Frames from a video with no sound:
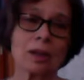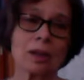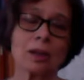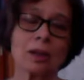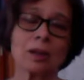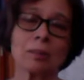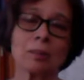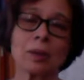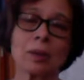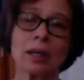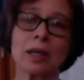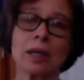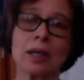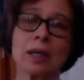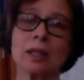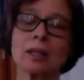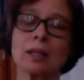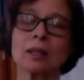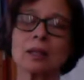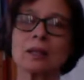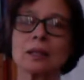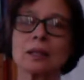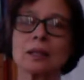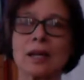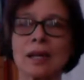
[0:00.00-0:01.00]
And I
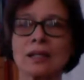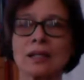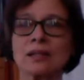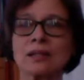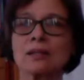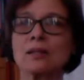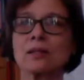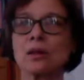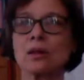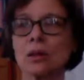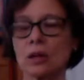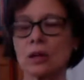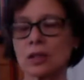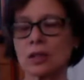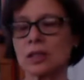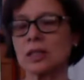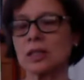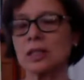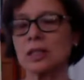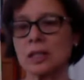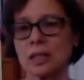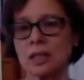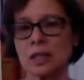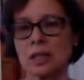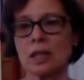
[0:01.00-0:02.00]
think that's the
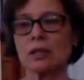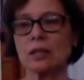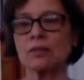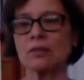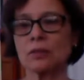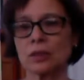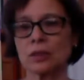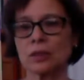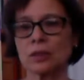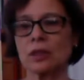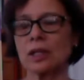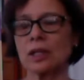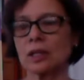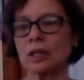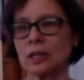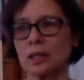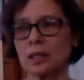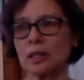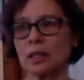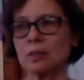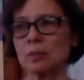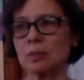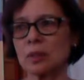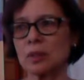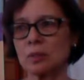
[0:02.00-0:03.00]
hardest thing for a lot of
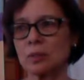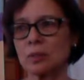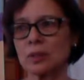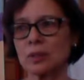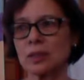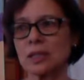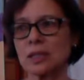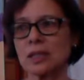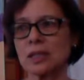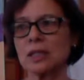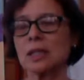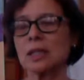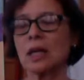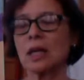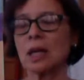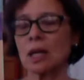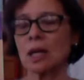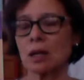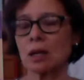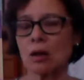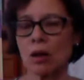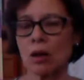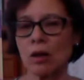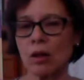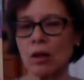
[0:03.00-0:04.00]
young people, is getting
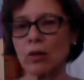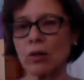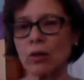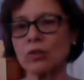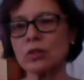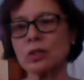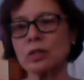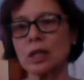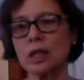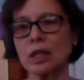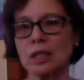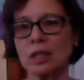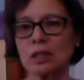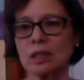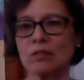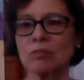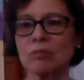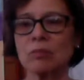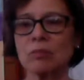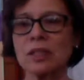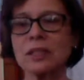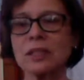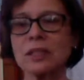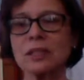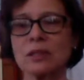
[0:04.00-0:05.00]
all those negative
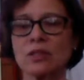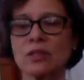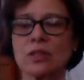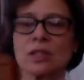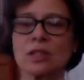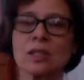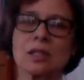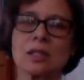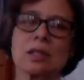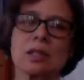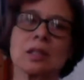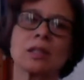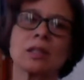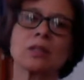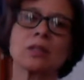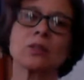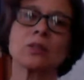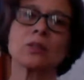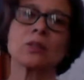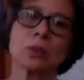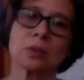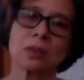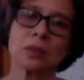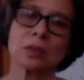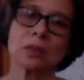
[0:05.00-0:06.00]
messages
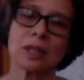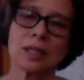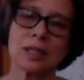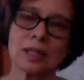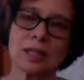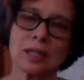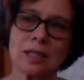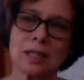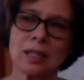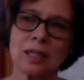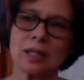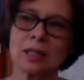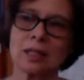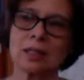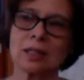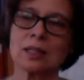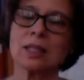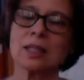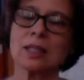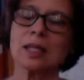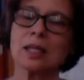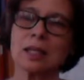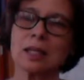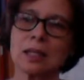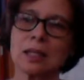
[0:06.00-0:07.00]
and internalizing
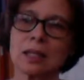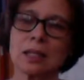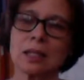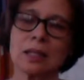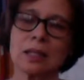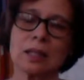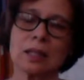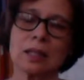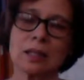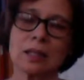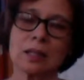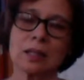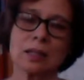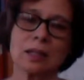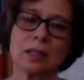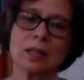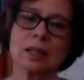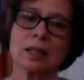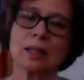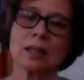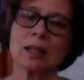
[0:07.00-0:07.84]
them.